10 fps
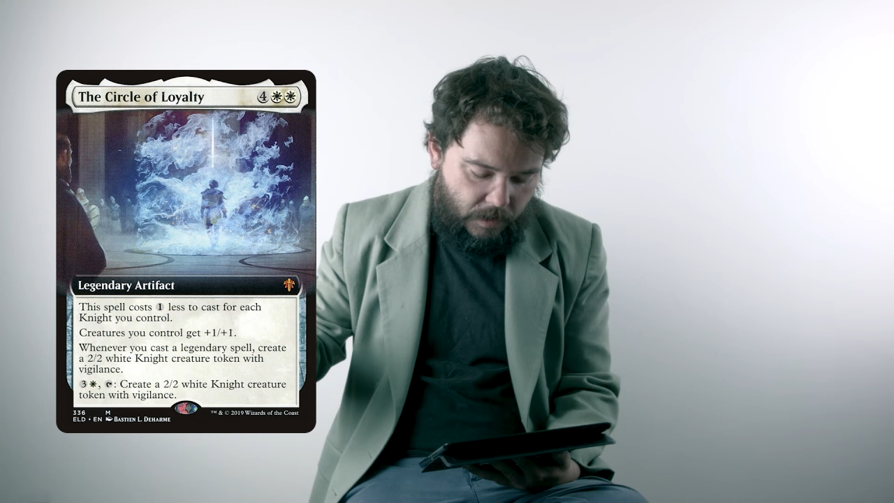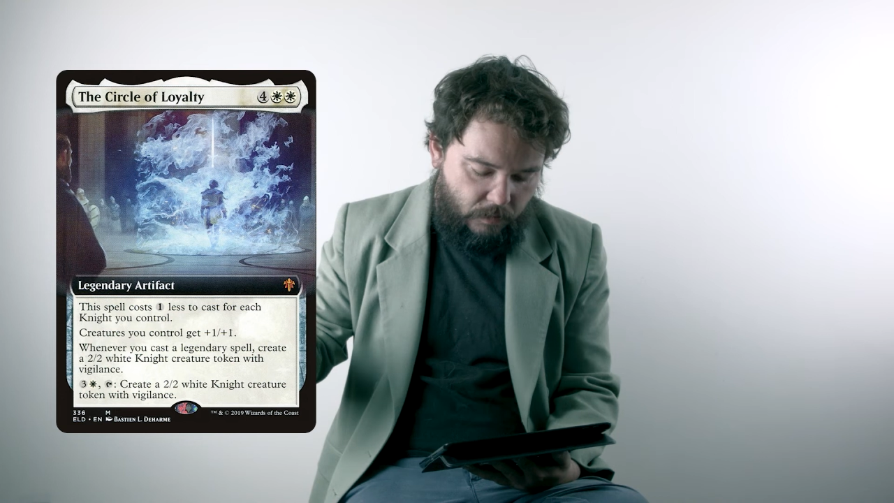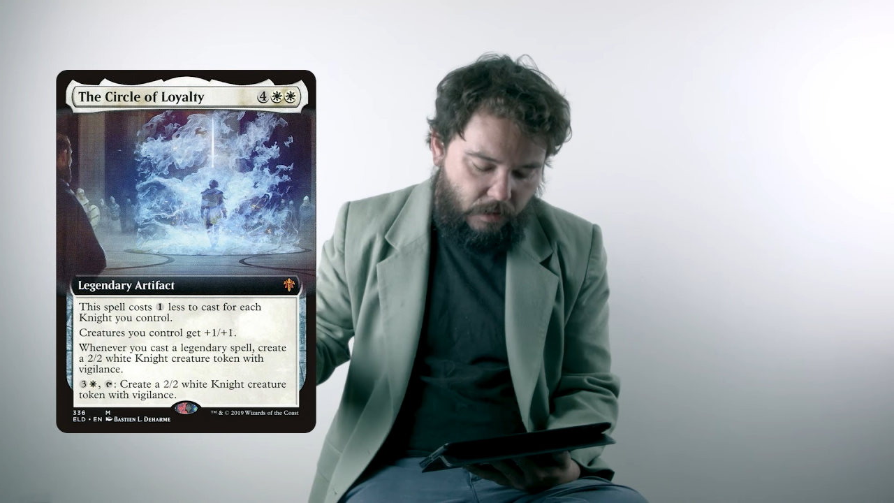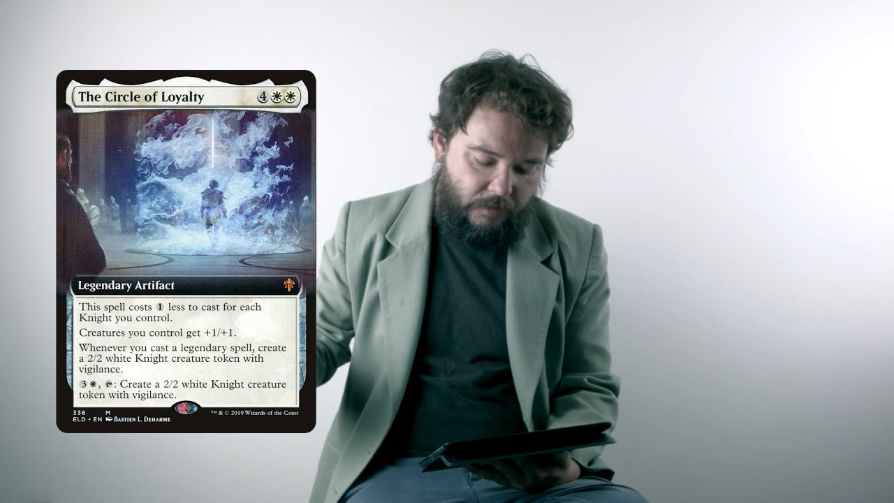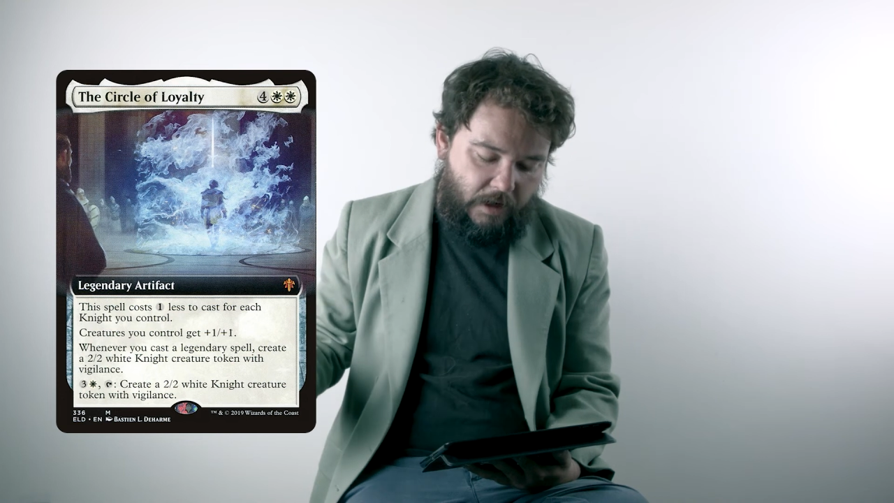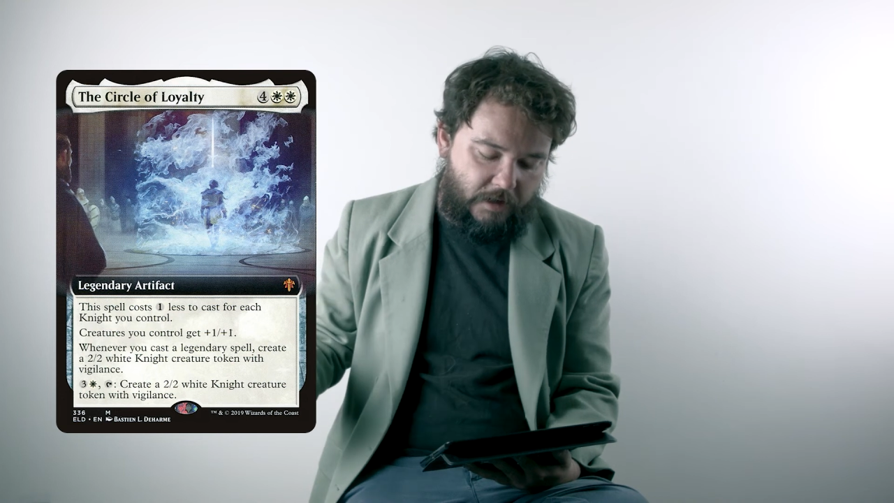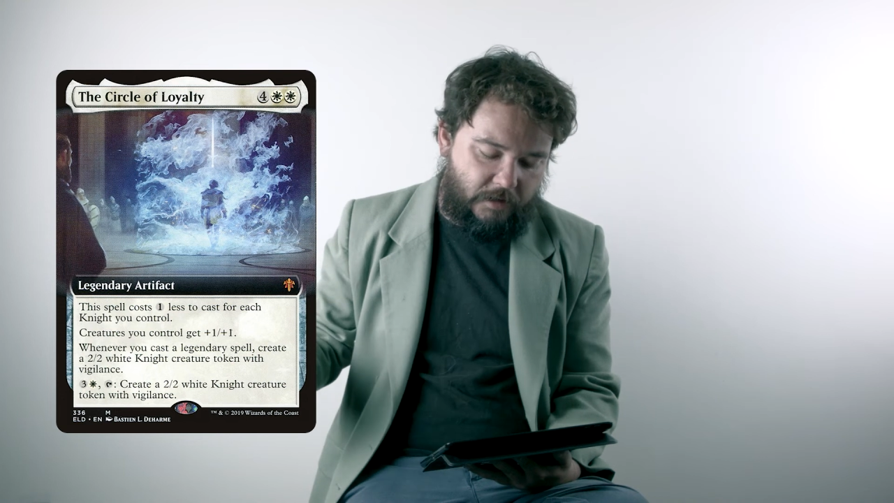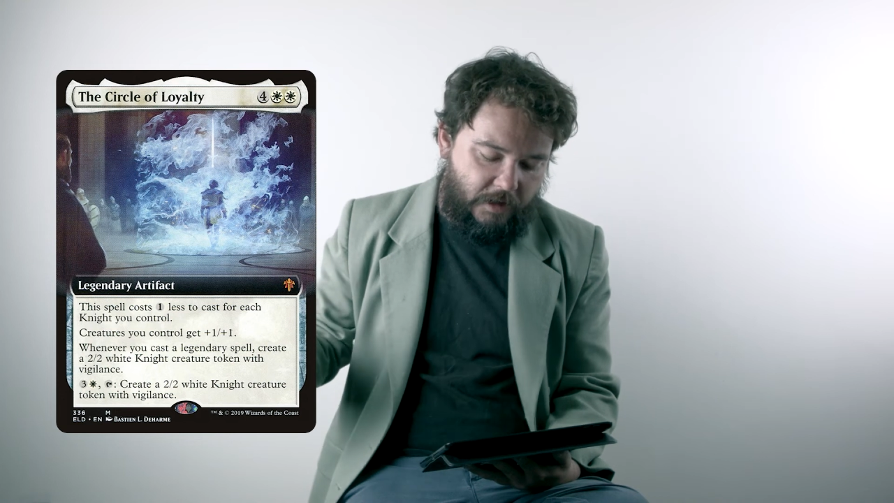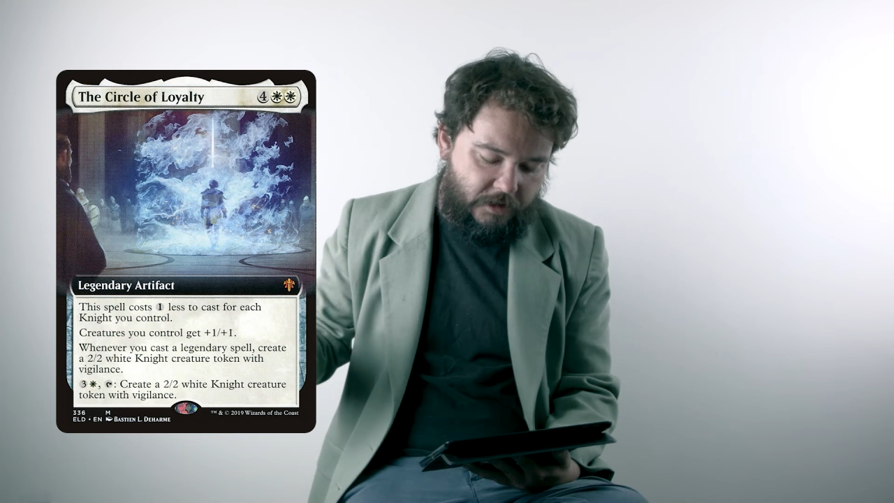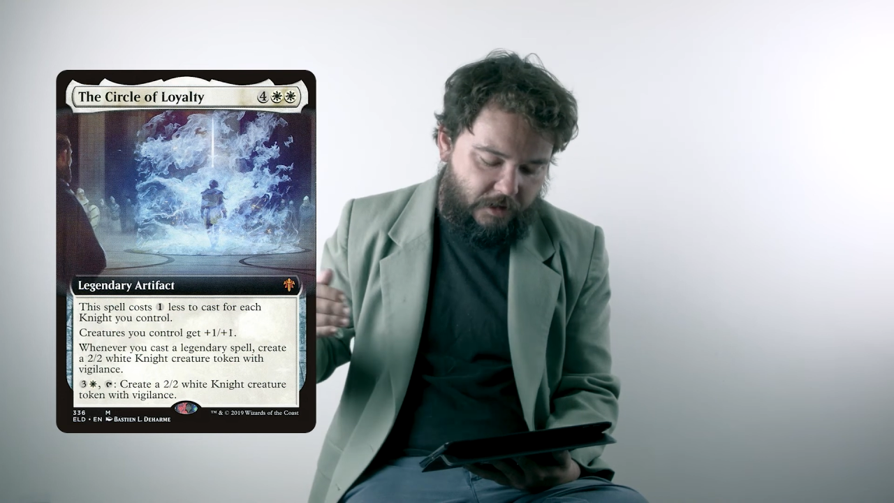Whenever you cast a
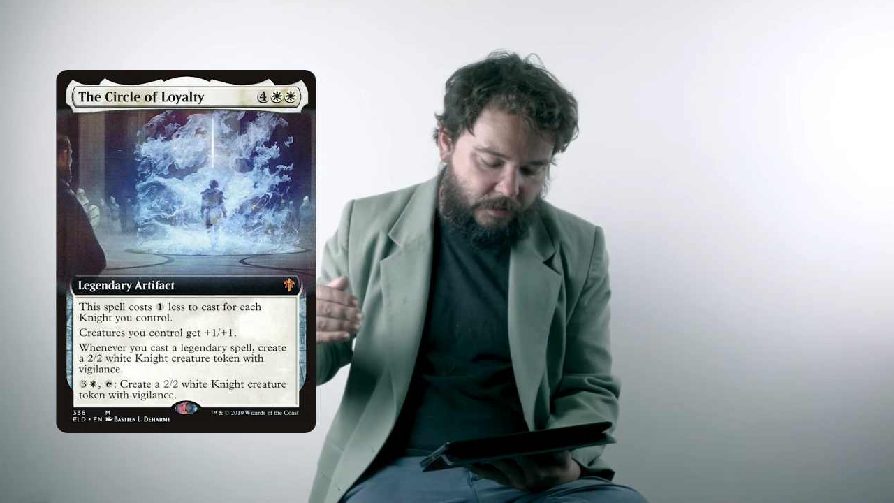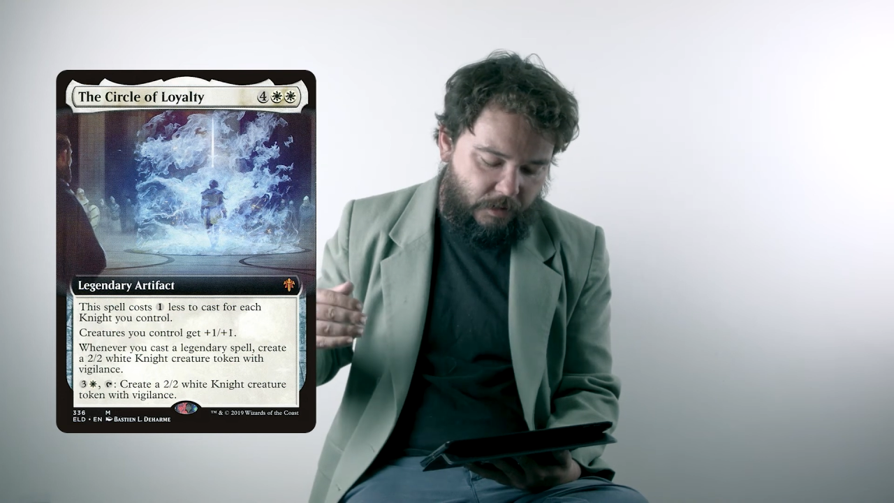legend to